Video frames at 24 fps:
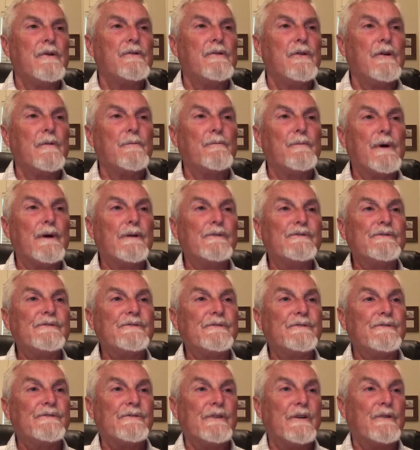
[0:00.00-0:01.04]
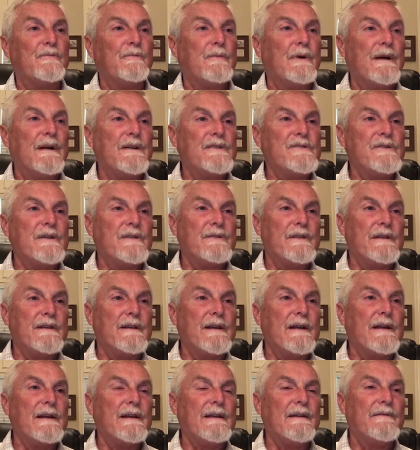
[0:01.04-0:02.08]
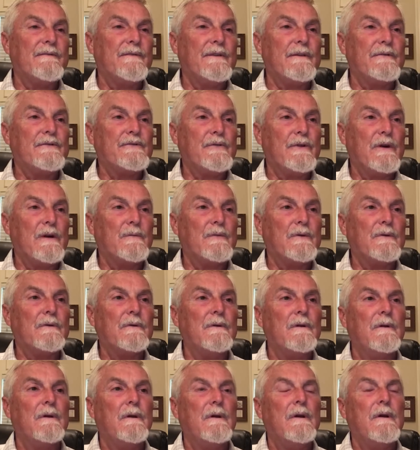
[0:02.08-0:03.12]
nor boast so much in the day of their trouble.